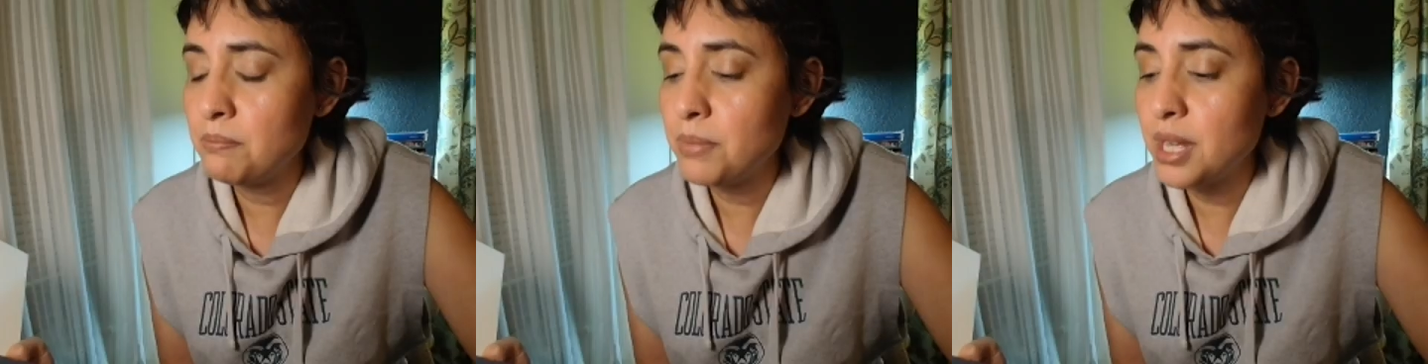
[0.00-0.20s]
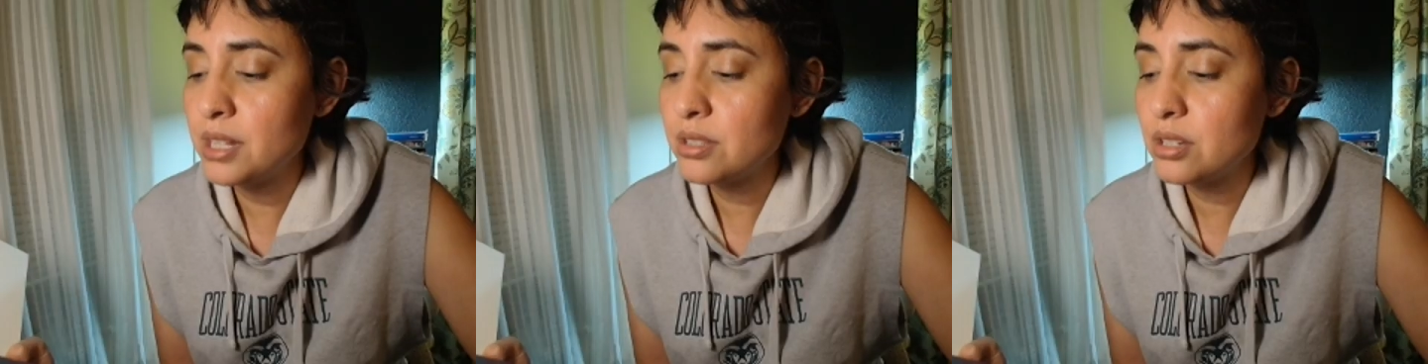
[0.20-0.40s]

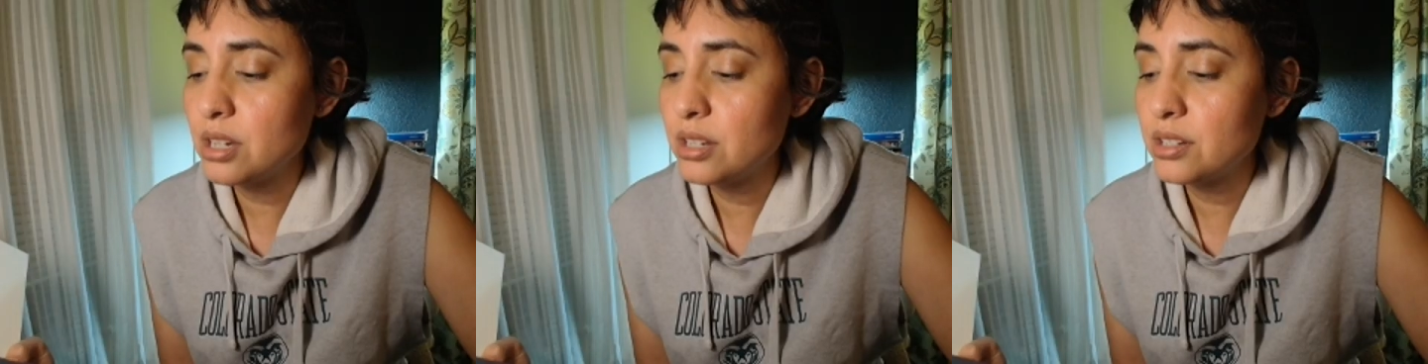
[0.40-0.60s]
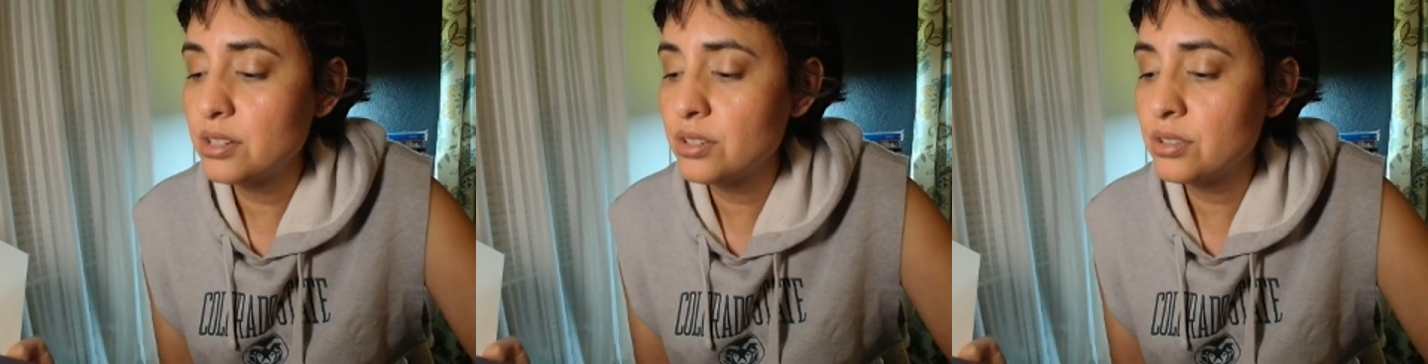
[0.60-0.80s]
Bent
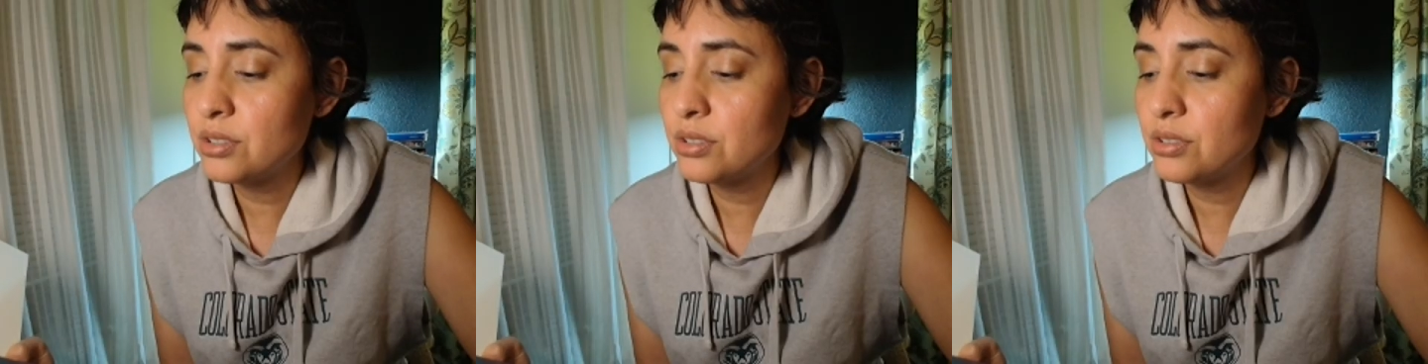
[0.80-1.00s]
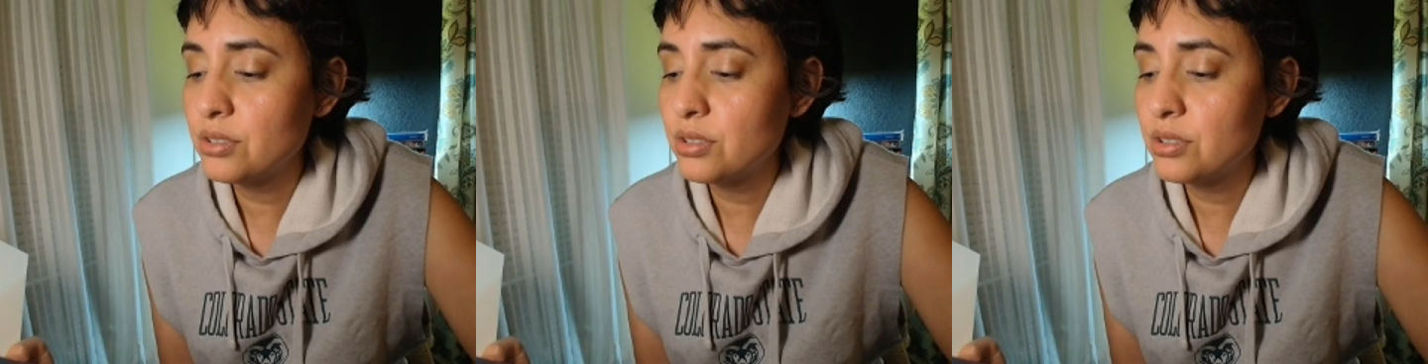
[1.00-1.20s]
on
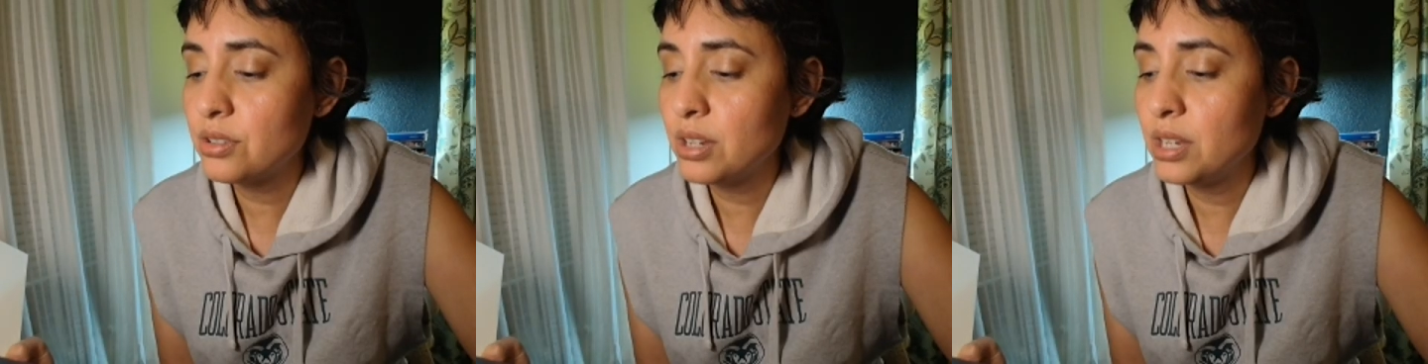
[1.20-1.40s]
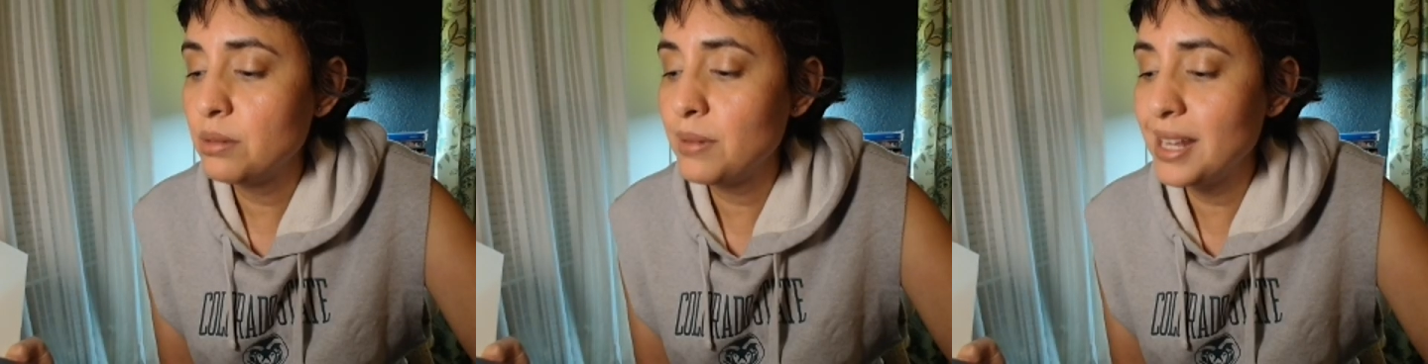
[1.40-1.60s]

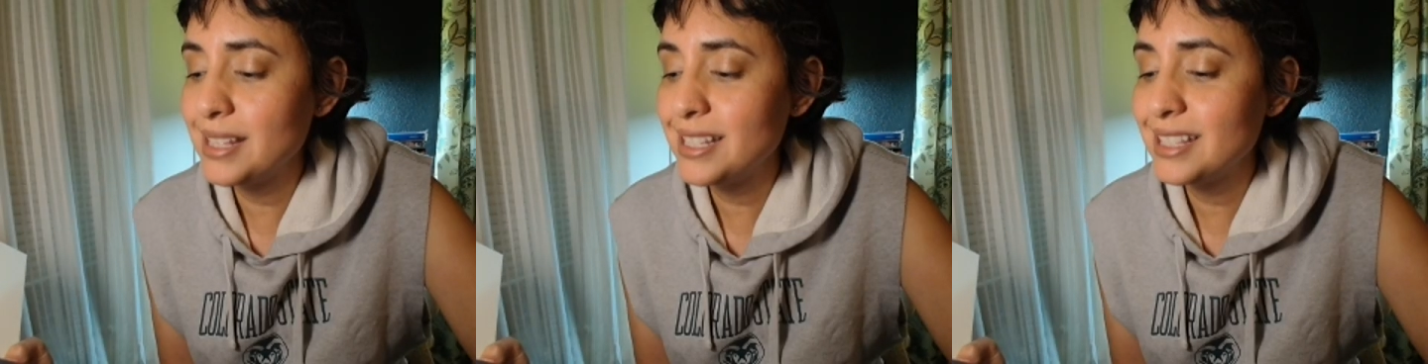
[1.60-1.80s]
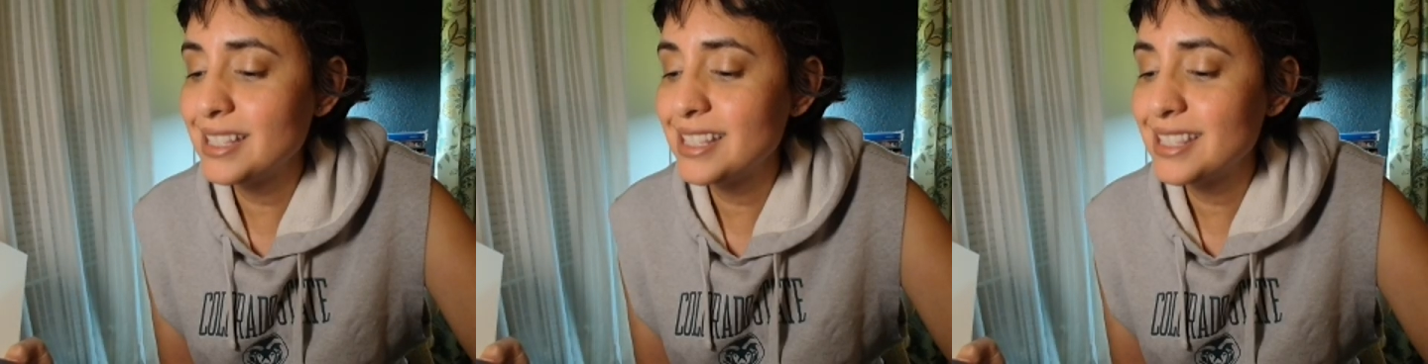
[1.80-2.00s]

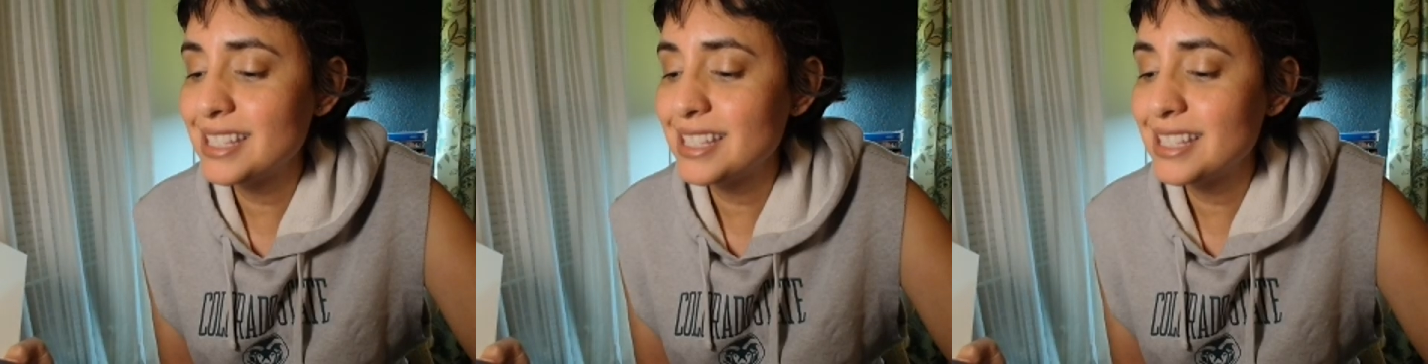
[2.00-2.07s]
erasing the